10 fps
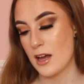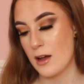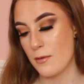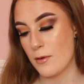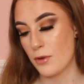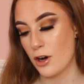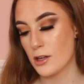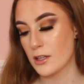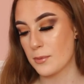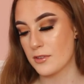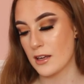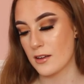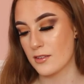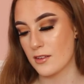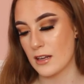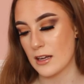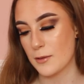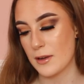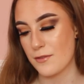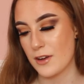Um, more lipsticks is like
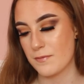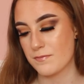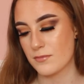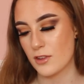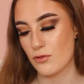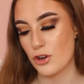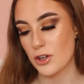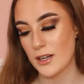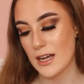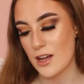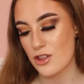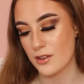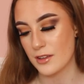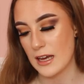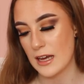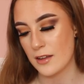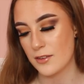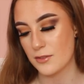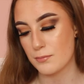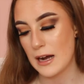the benefit Roller Lash on there,
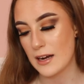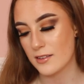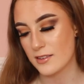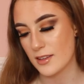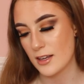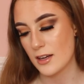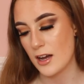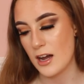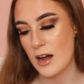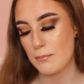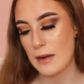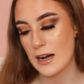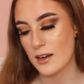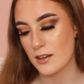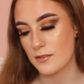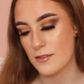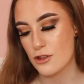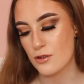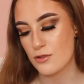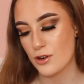this Max, a uh, MAC
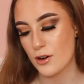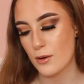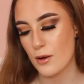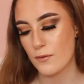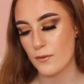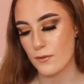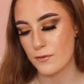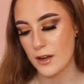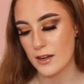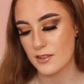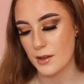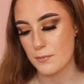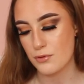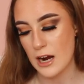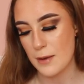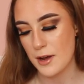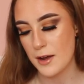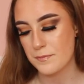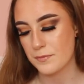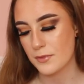Studio Fix Primer,